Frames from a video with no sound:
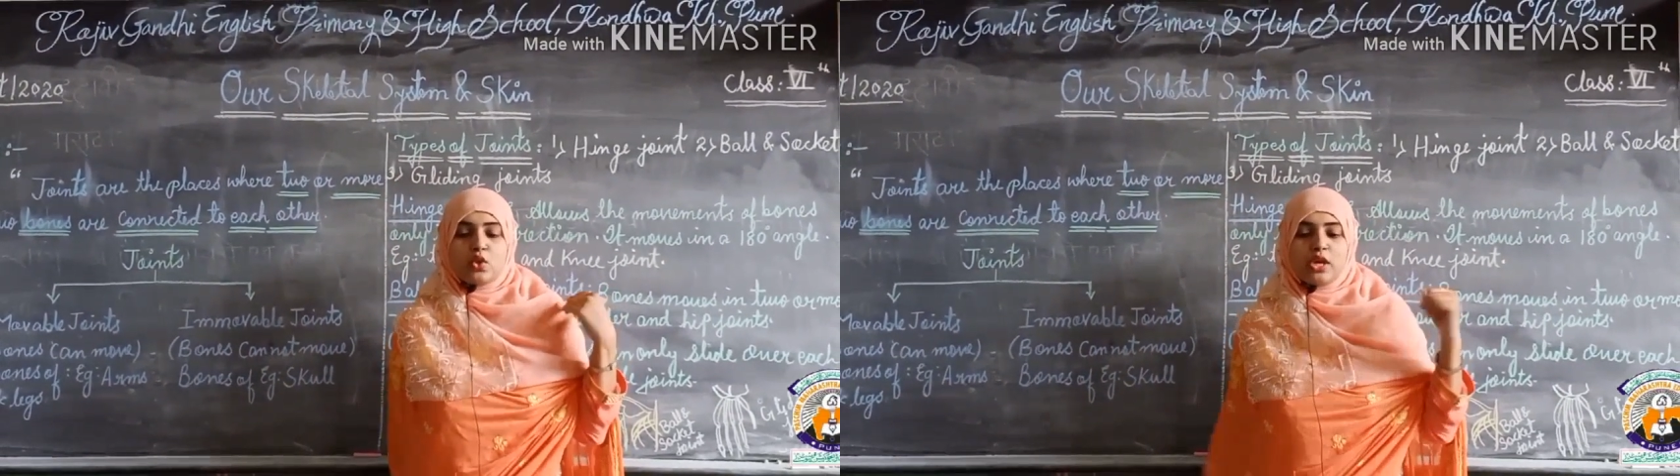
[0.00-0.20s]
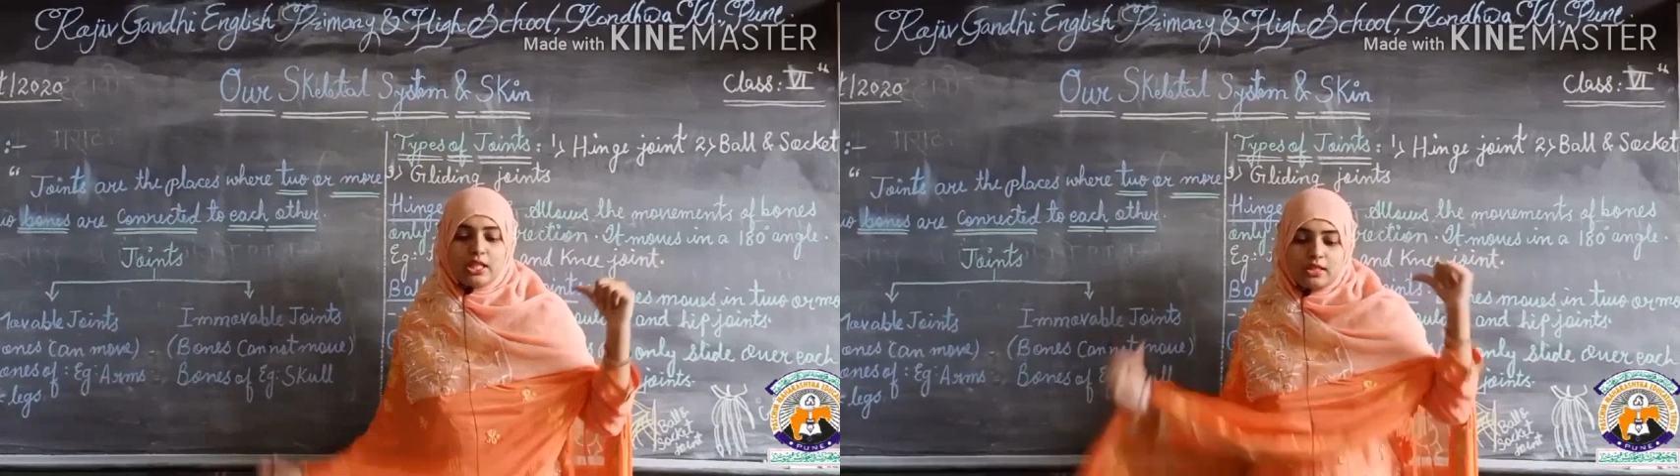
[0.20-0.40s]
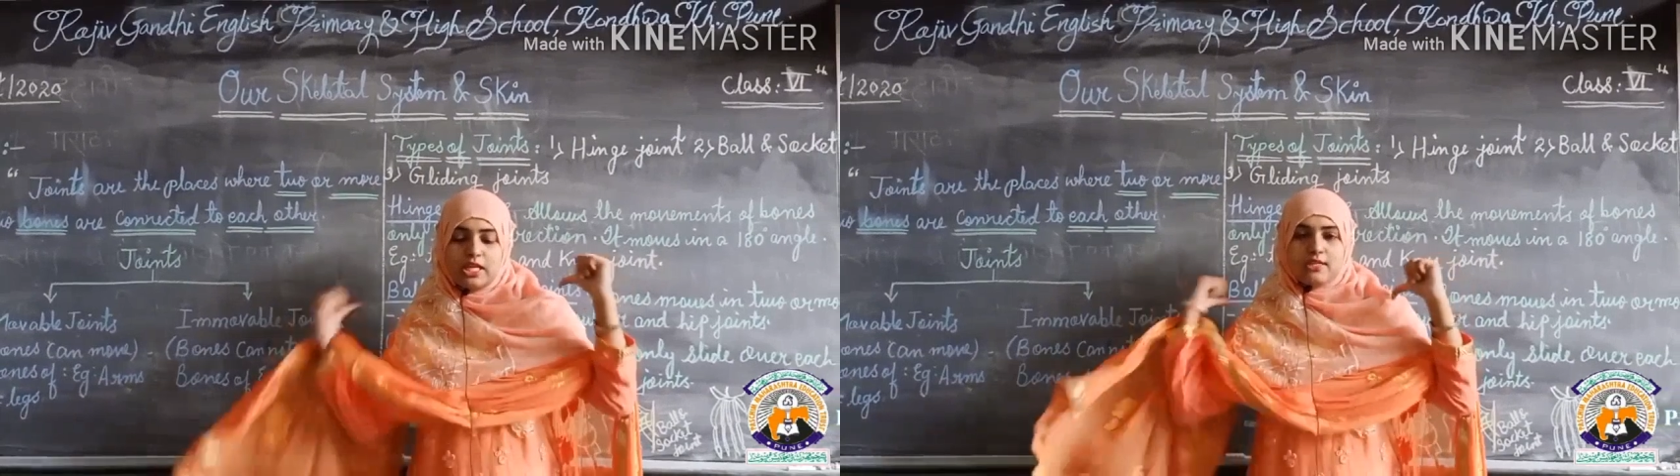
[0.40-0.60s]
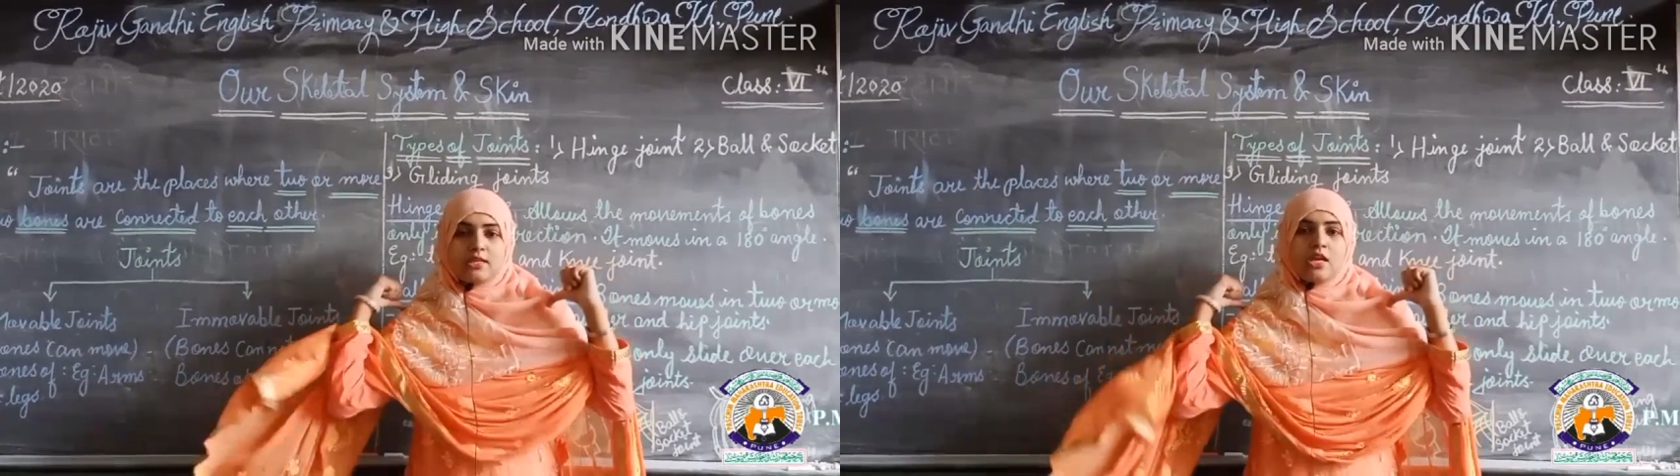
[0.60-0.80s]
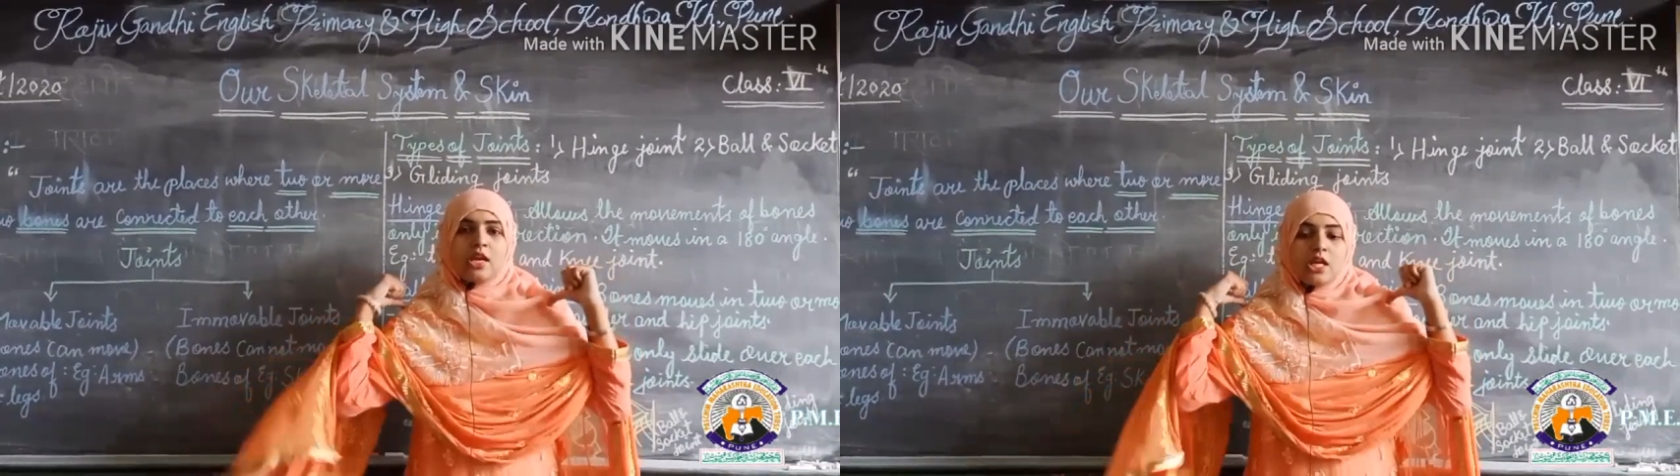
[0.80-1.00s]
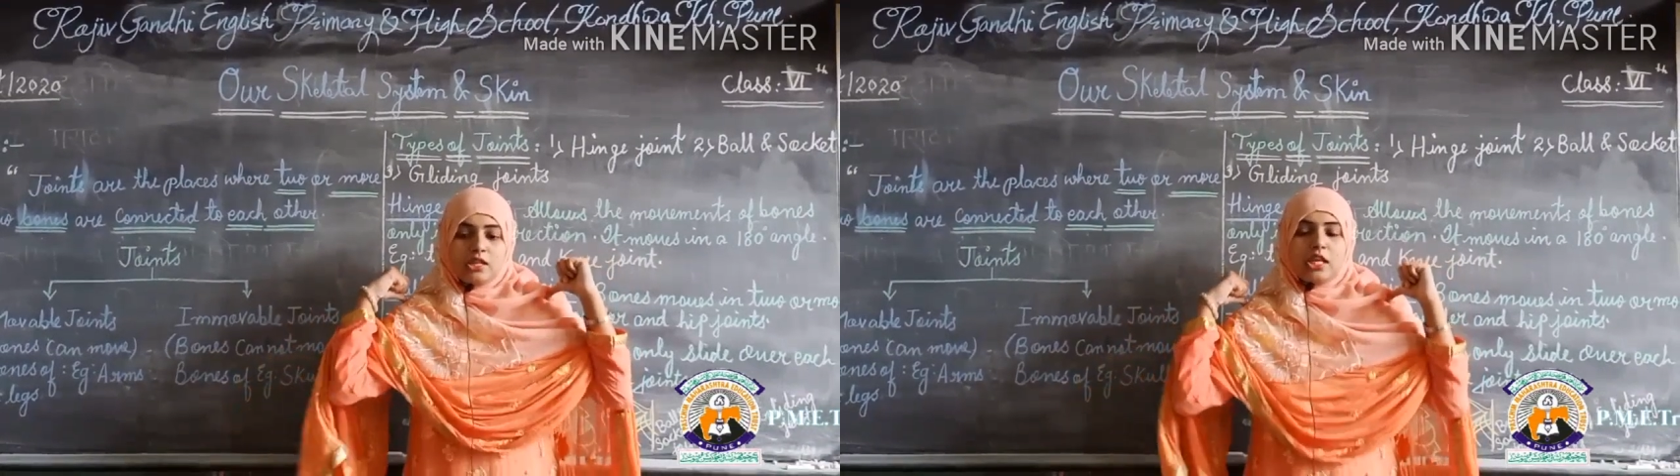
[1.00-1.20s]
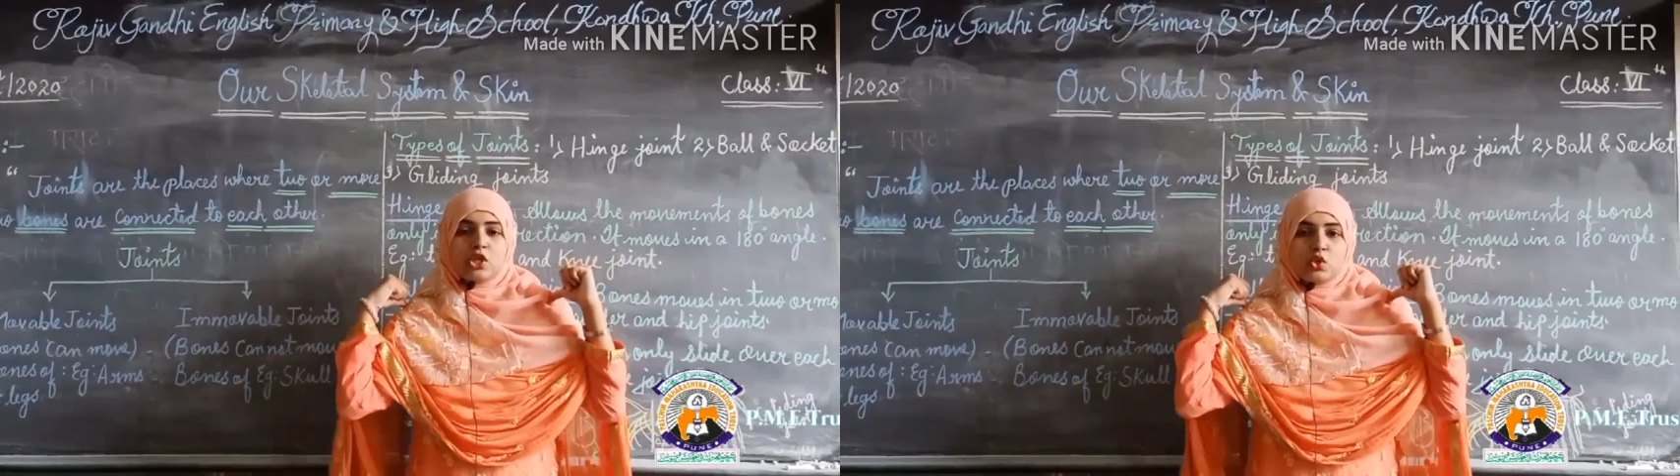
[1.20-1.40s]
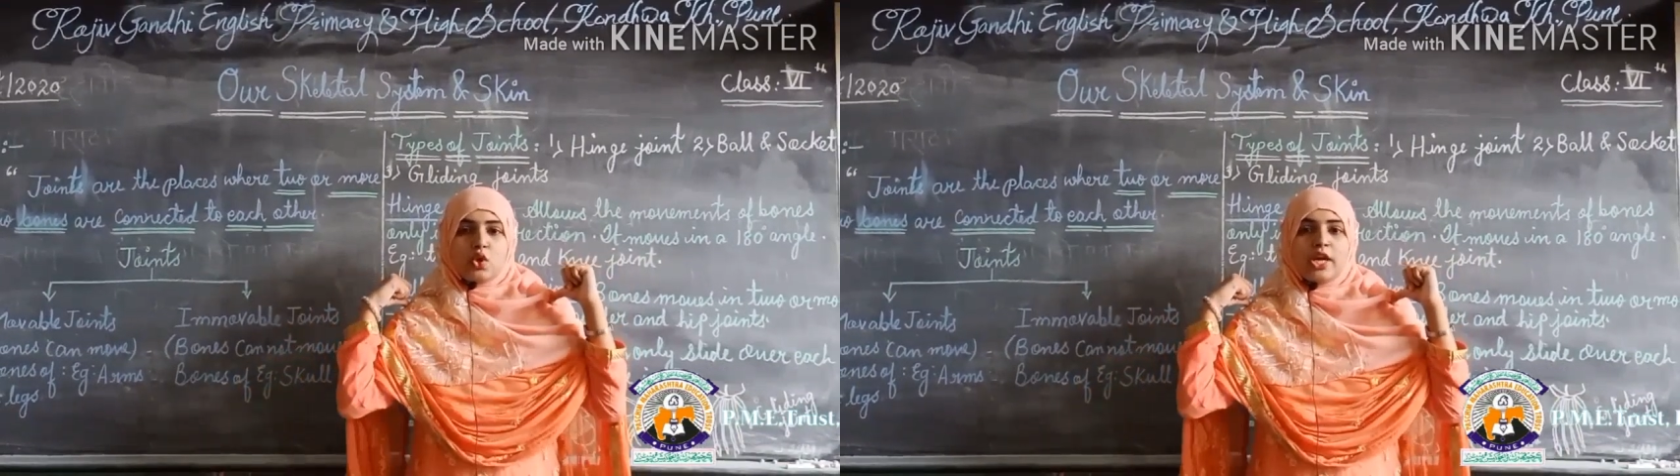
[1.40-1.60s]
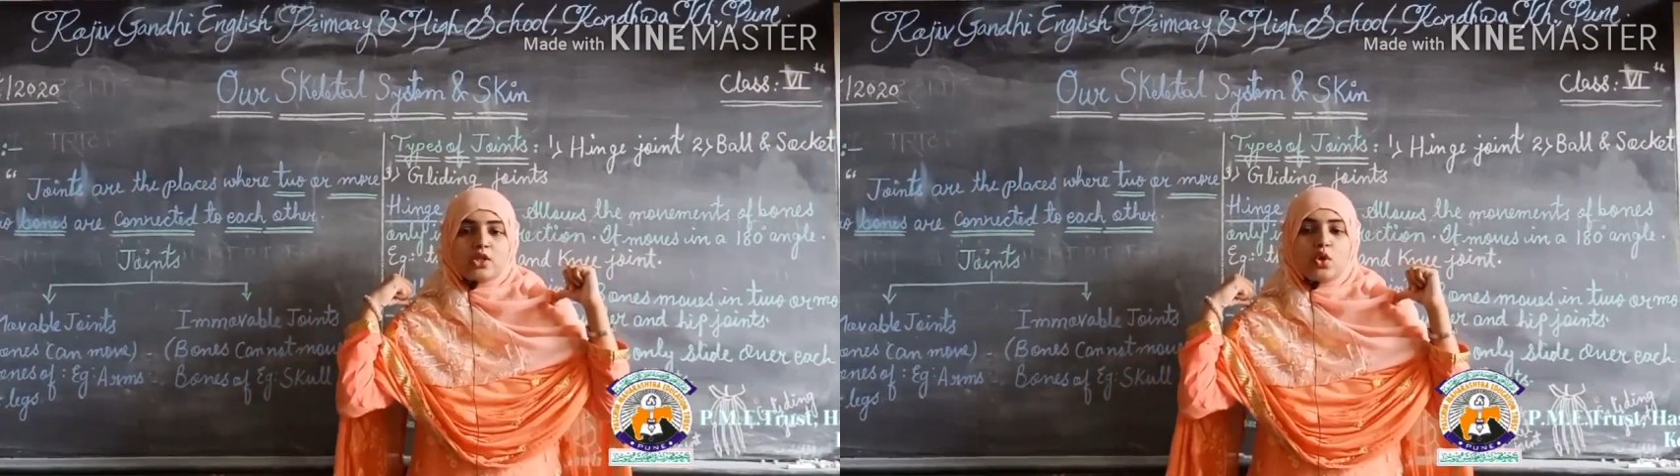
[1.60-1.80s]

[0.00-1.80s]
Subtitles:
Okay, these joints.